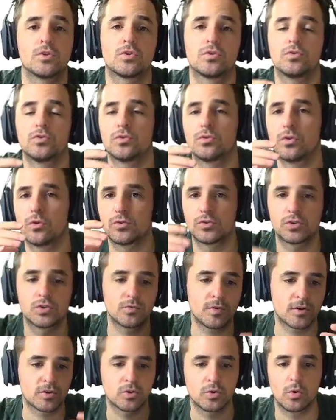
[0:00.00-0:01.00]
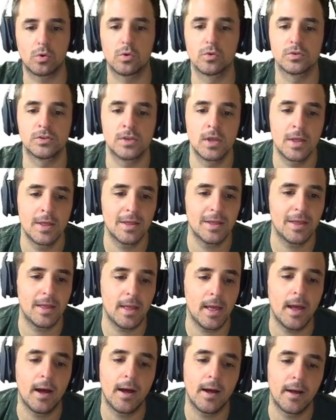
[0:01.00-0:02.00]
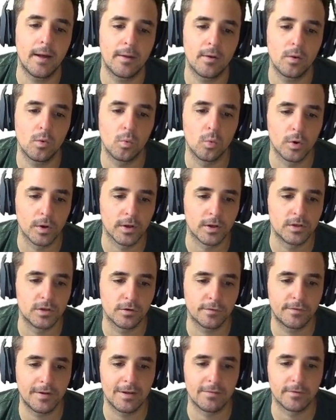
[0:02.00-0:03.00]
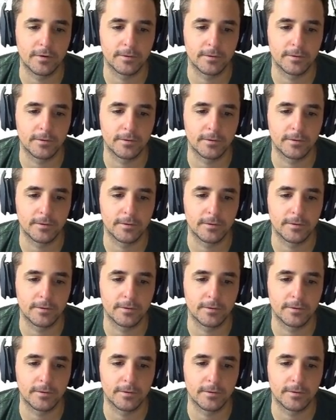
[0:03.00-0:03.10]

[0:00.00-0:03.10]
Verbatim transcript: those thresholds uh, work in your favor.